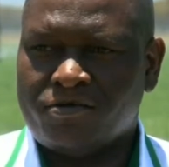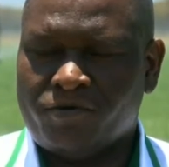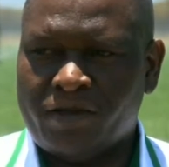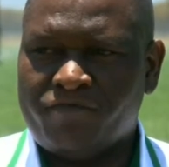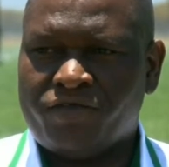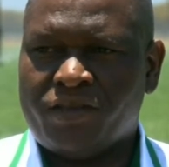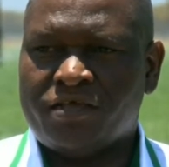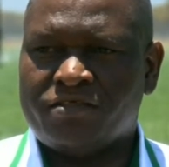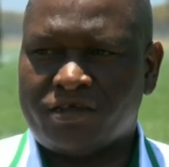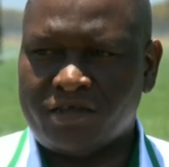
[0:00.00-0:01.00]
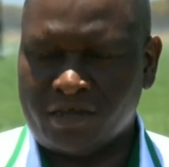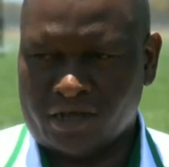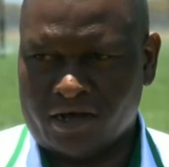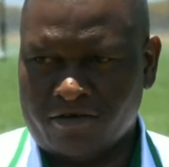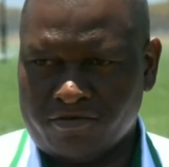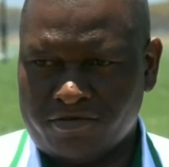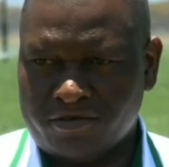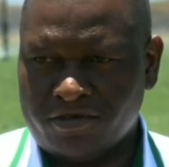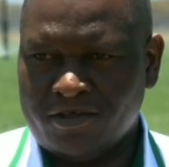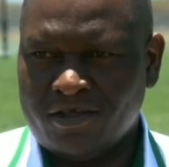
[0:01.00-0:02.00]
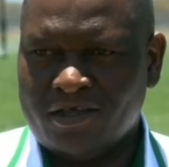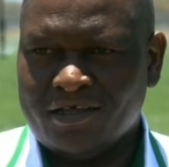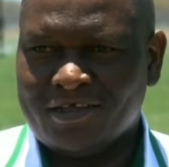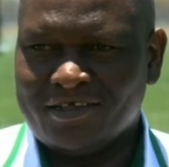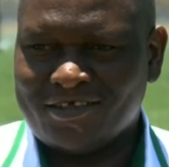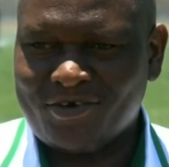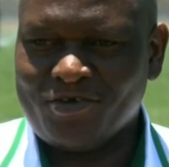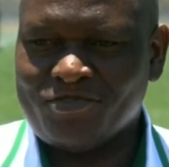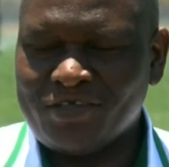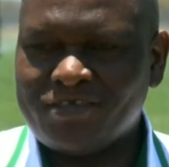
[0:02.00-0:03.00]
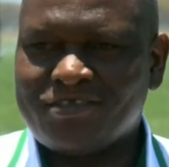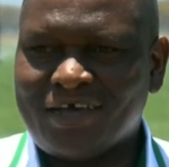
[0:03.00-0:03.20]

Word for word: when feeding the dairy cows. So this is the